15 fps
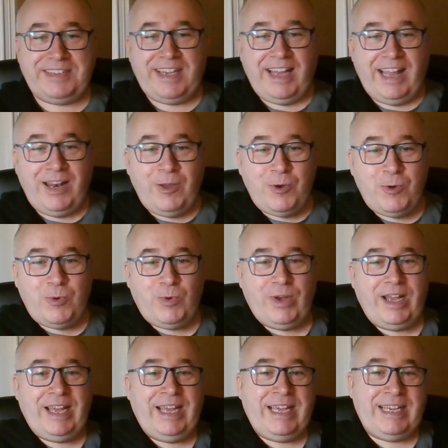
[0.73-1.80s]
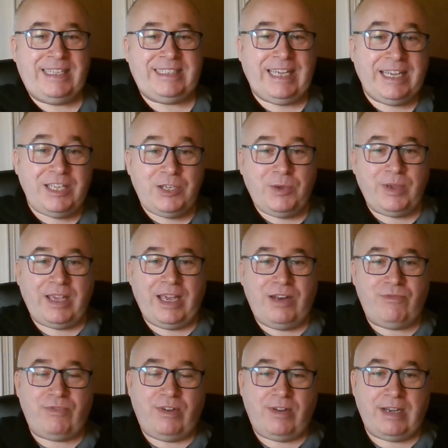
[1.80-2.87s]
Hello, thank you
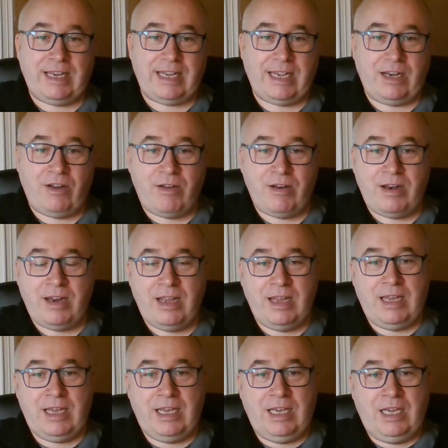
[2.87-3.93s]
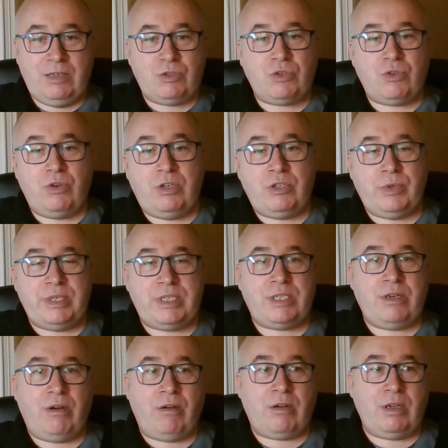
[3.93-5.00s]
again for clicking on. Just going to do
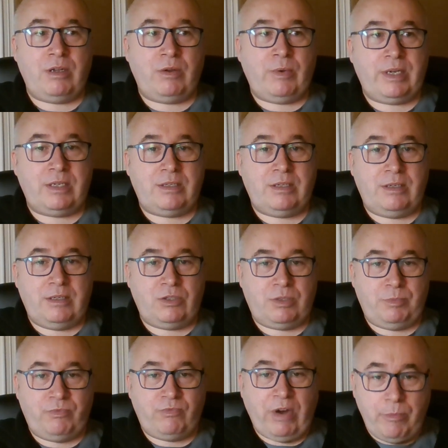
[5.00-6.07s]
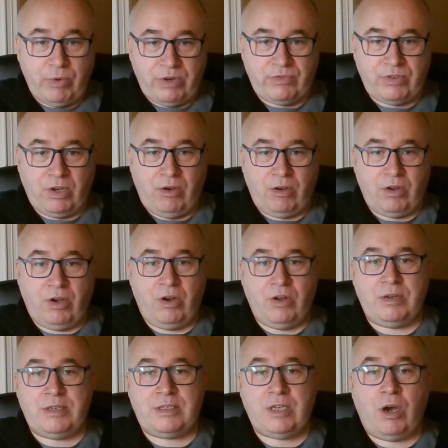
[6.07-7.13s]
just very brief talk
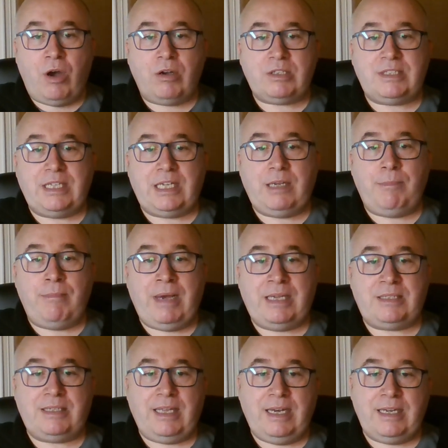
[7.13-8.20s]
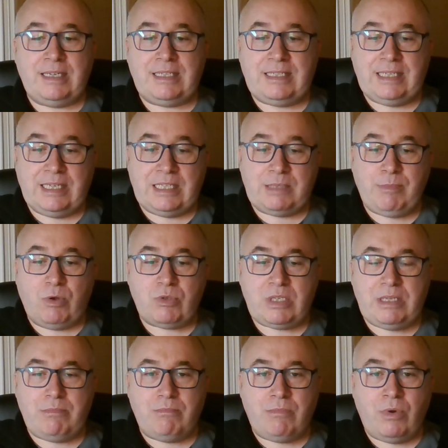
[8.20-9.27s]
on toxic masculinity, and it's
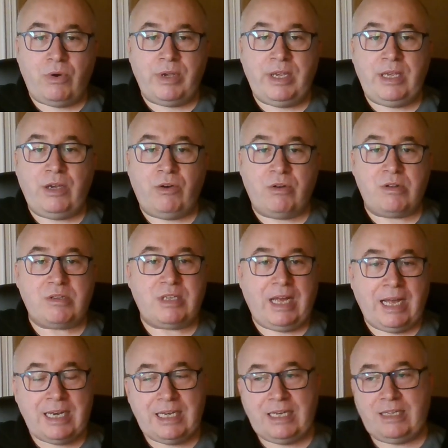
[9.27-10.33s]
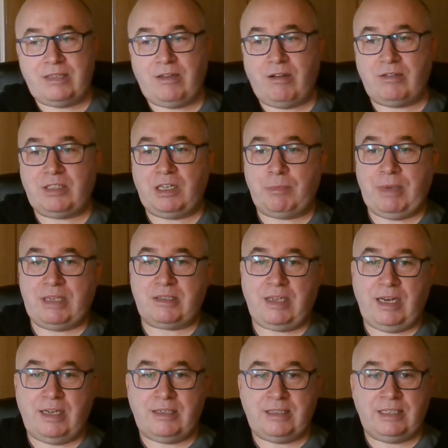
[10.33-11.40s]
mostly my understanding of toxic
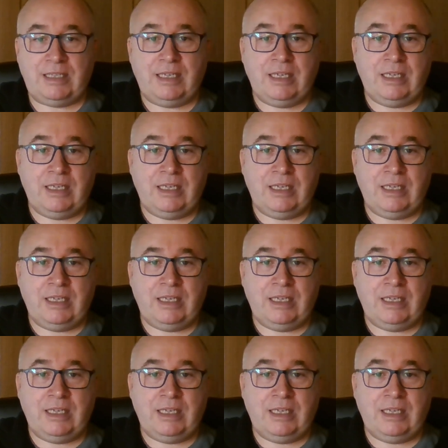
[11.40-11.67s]
masculinity.